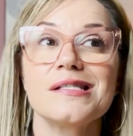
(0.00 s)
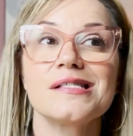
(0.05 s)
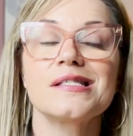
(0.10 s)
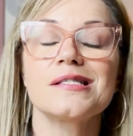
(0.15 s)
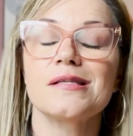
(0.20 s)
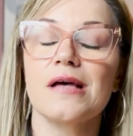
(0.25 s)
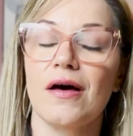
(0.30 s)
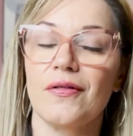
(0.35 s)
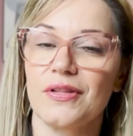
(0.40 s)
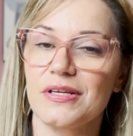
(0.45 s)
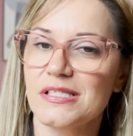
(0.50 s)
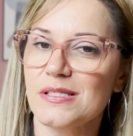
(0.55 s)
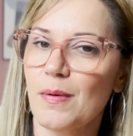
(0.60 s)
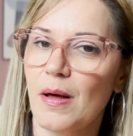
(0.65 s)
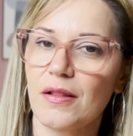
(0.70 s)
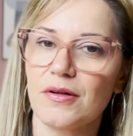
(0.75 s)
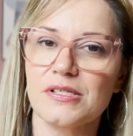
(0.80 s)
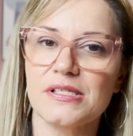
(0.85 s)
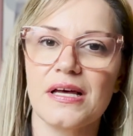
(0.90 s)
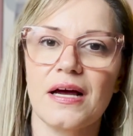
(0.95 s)
So on the
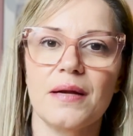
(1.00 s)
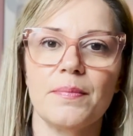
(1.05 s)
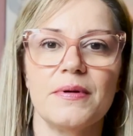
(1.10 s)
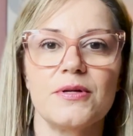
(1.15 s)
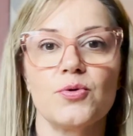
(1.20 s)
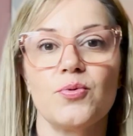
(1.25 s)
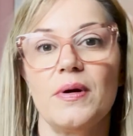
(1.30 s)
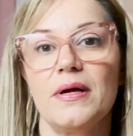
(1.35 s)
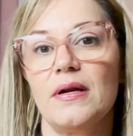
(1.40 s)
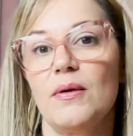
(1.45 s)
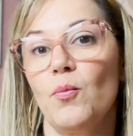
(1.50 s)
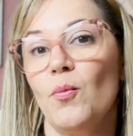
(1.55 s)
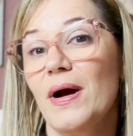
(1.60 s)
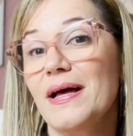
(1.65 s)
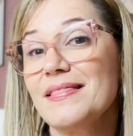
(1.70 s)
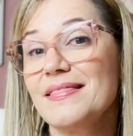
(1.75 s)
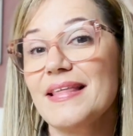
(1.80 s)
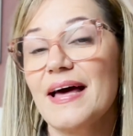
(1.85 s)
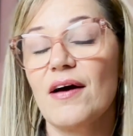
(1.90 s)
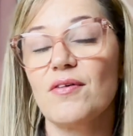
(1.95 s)
smaller side, between
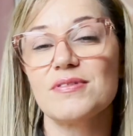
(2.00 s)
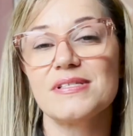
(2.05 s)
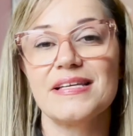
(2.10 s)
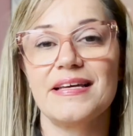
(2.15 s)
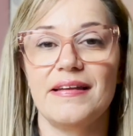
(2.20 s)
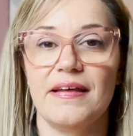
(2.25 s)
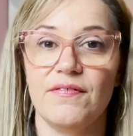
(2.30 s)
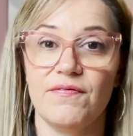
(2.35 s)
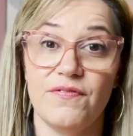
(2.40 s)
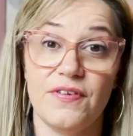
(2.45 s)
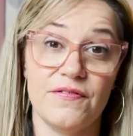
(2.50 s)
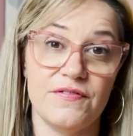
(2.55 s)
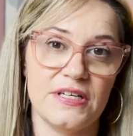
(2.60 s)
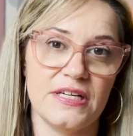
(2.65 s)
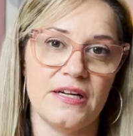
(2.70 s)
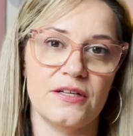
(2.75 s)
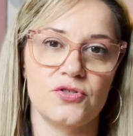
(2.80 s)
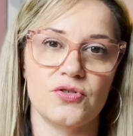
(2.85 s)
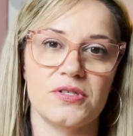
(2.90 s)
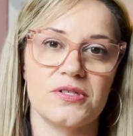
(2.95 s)
1,000 and
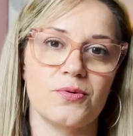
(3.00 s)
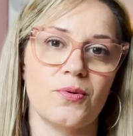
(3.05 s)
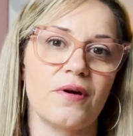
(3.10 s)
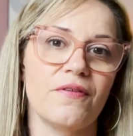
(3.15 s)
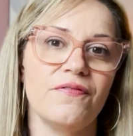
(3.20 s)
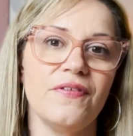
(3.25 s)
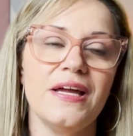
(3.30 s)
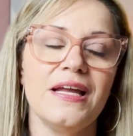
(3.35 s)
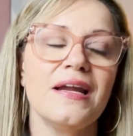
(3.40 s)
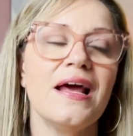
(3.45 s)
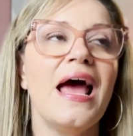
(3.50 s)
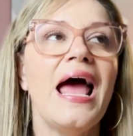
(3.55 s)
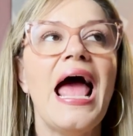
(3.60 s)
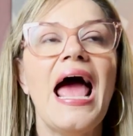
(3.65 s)
1,500 square feet.